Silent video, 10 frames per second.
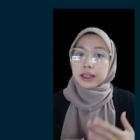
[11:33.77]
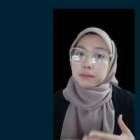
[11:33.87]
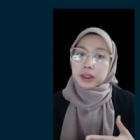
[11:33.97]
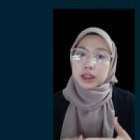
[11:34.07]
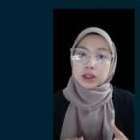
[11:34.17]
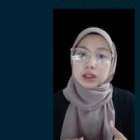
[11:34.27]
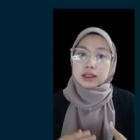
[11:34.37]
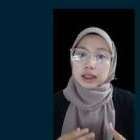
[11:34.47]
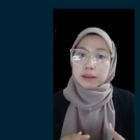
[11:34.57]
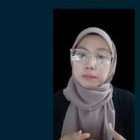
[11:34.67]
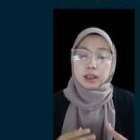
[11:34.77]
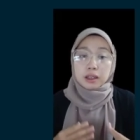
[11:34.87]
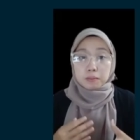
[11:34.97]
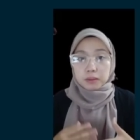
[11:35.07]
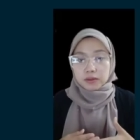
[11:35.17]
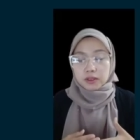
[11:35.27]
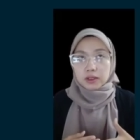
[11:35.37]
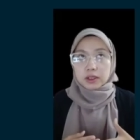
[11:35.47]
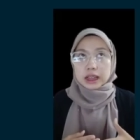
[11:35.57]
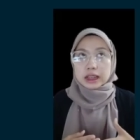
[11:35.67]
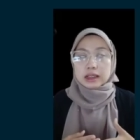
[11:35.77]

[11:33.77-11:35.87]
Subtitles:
and managing them before